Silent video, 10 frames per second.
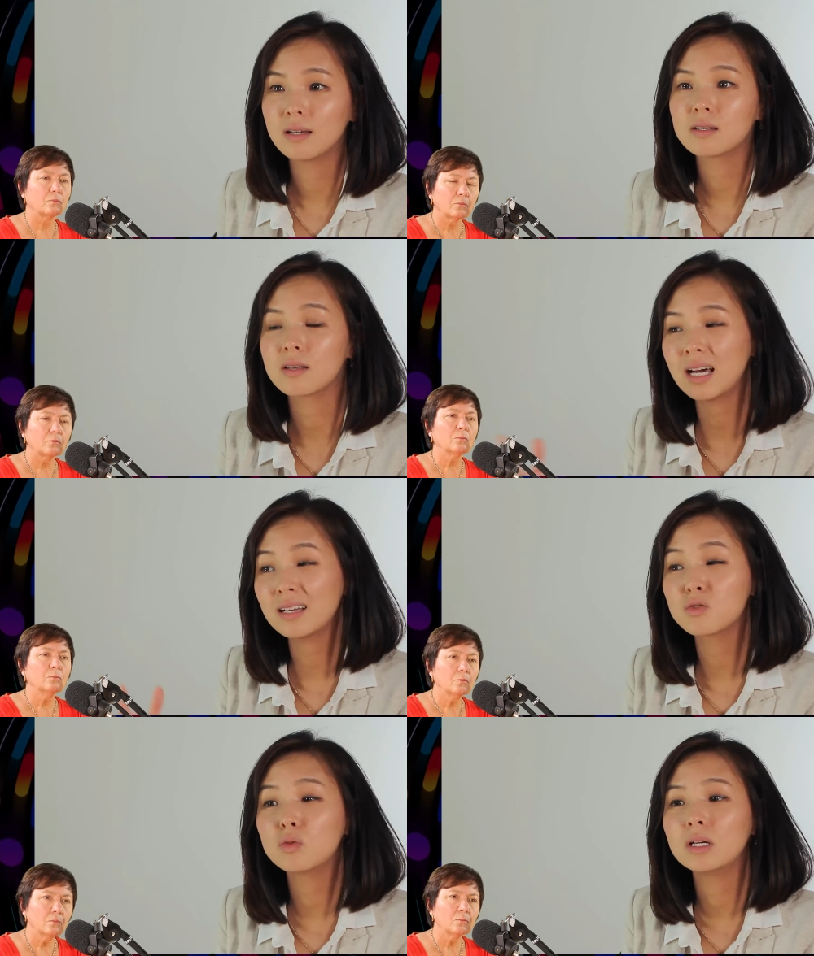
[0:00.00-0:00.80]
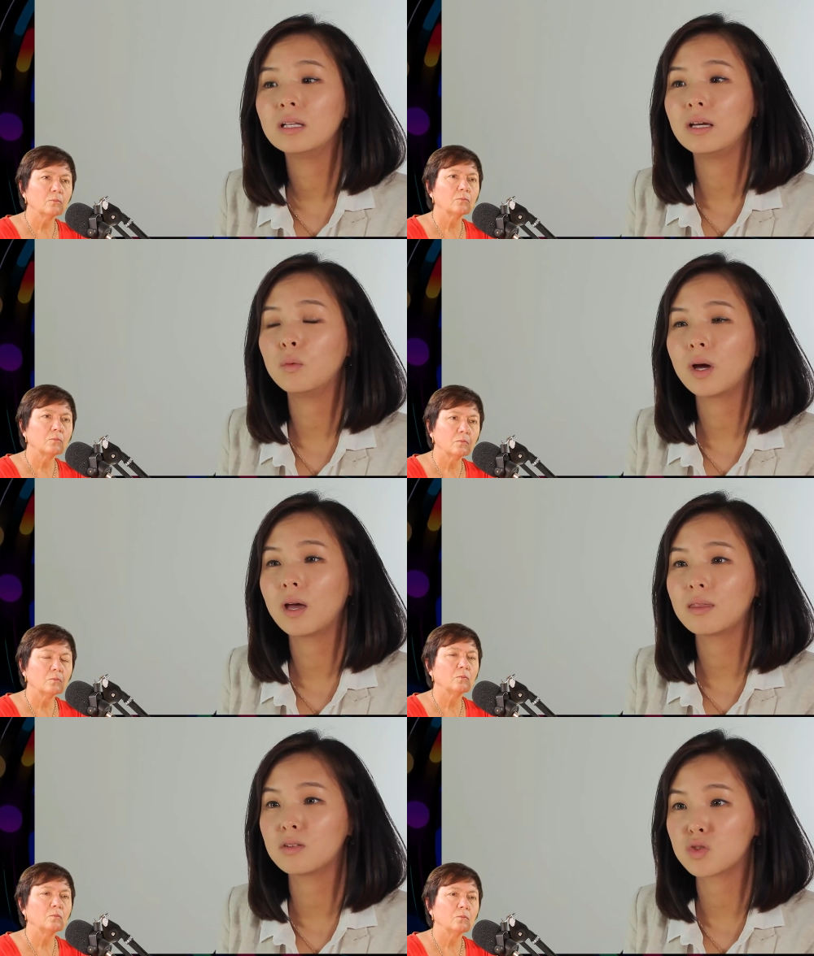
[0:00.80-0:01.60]
Speaker 1: So that's really
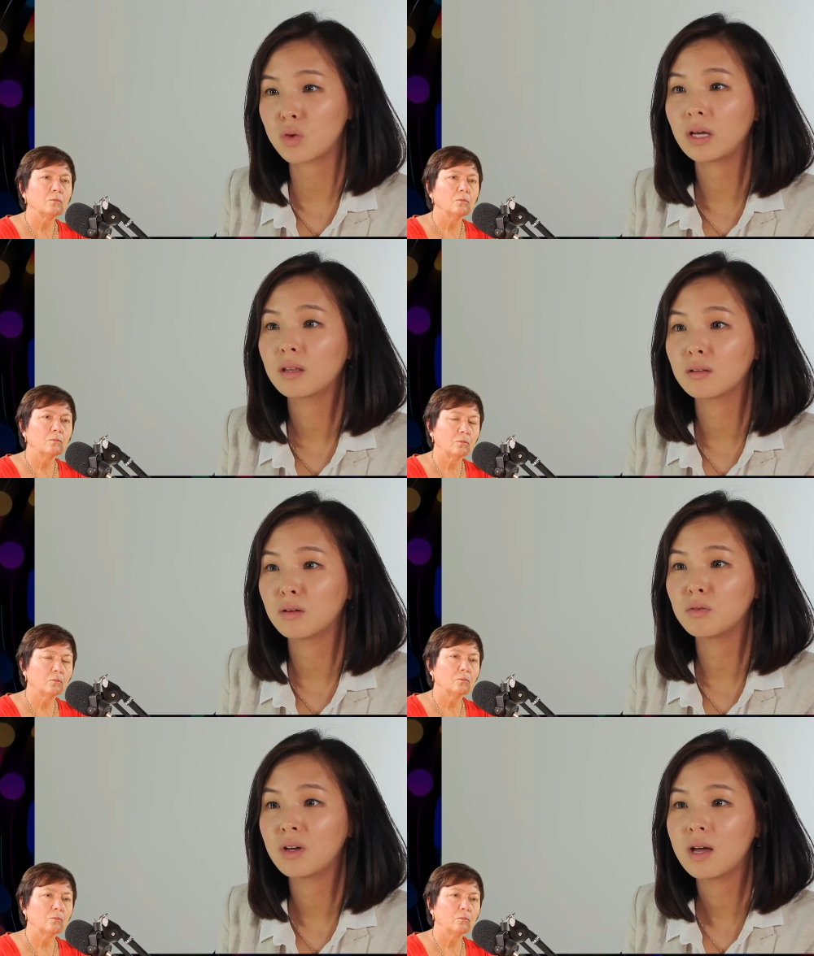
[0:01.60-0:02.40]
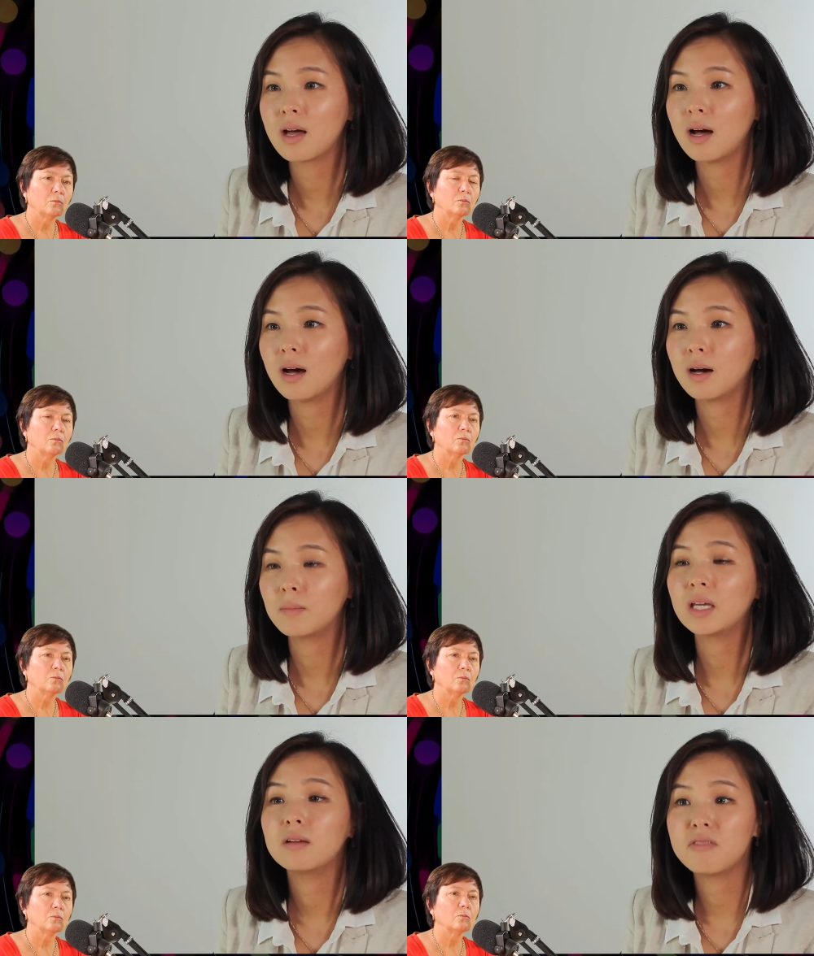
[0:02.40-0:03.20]
where the strength of
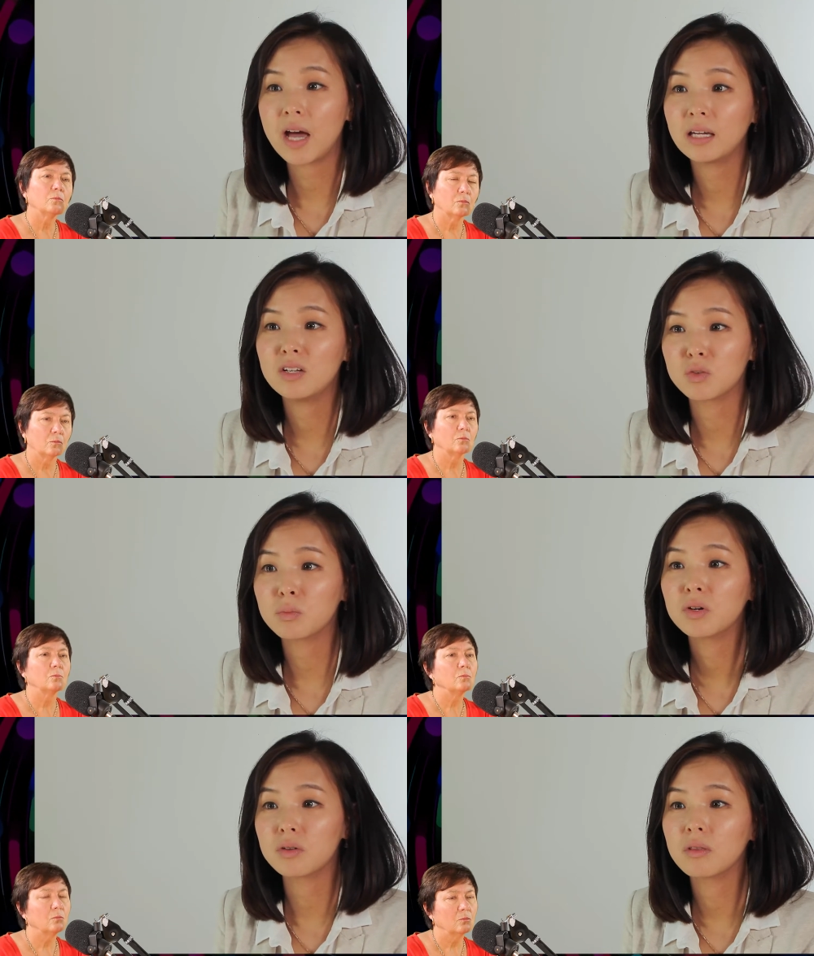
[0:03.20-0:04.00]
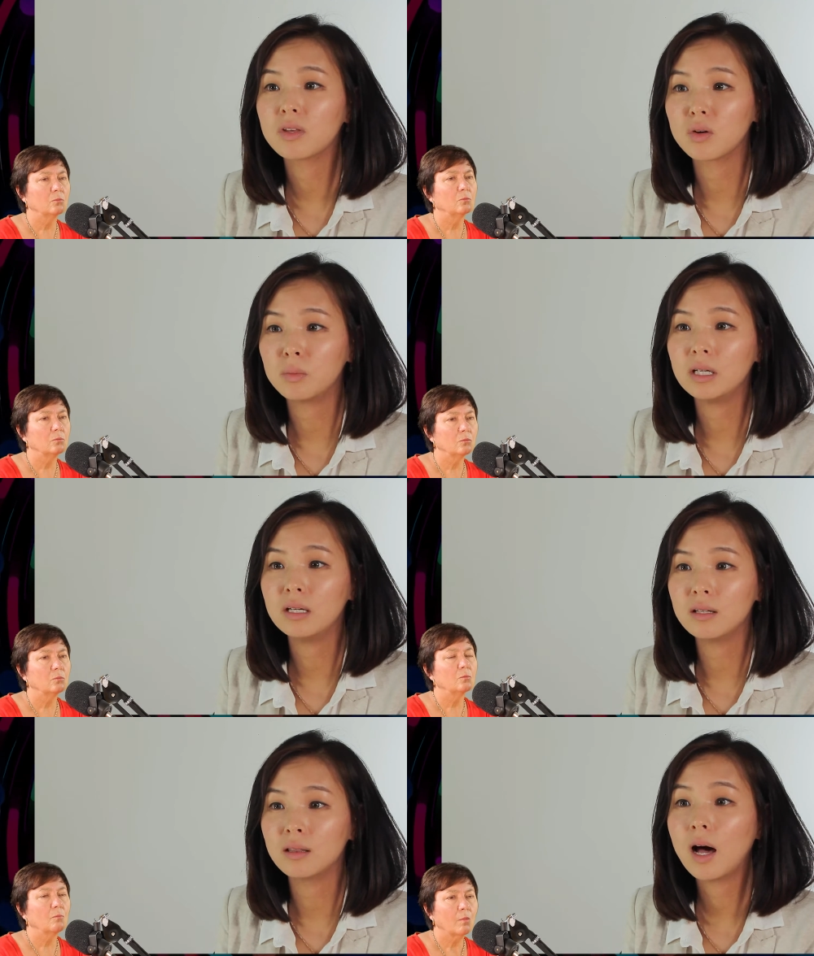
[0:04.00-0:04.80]
um, the advantage of proton
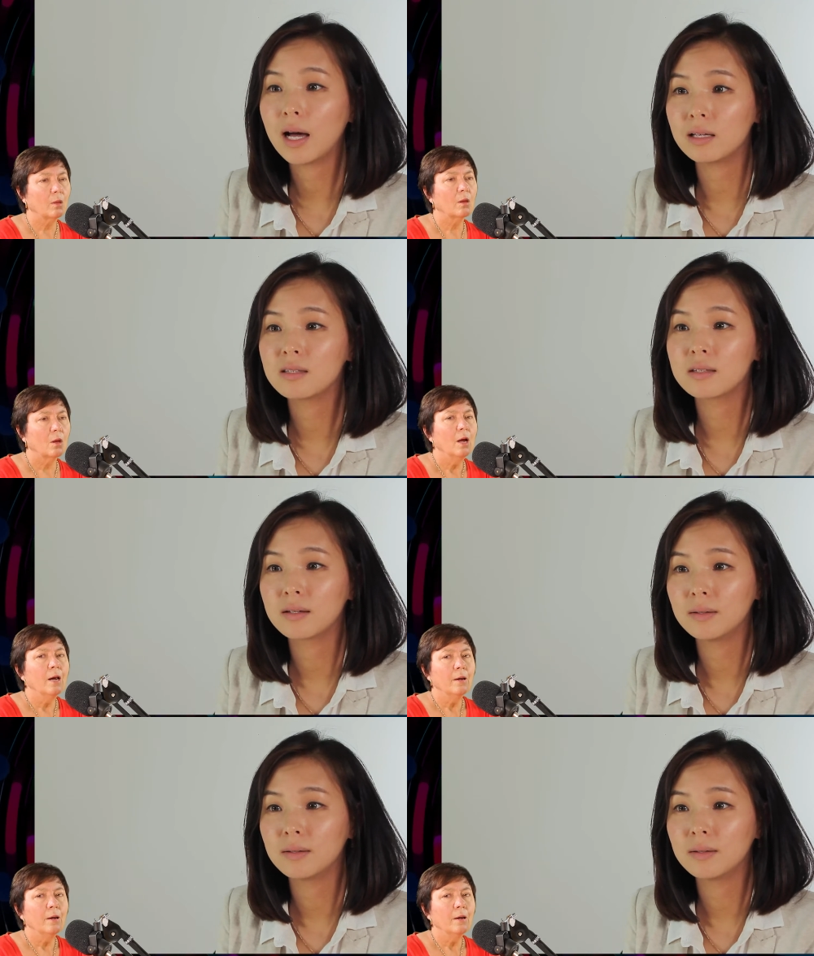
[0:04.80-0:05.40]
therapy lies.